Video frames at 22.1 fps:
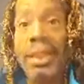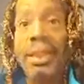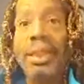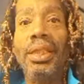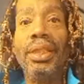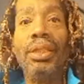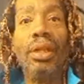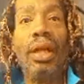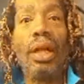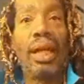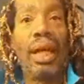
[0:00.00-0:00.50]

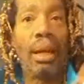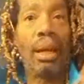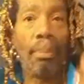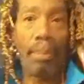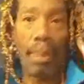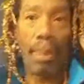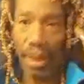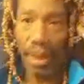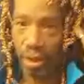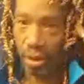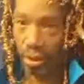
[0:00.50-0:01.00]
getting
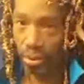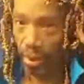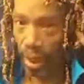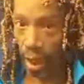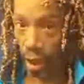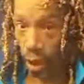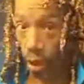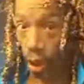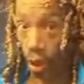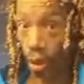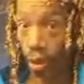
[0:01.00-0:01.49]
back to my
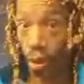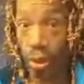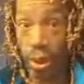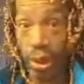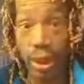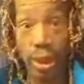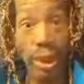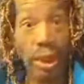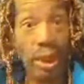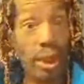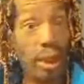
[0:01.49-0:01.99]
gold
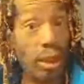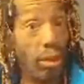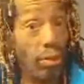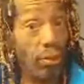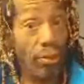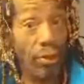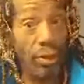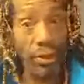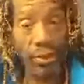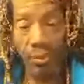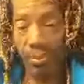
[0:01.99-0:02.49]
and
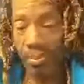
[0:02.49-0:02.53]
silver,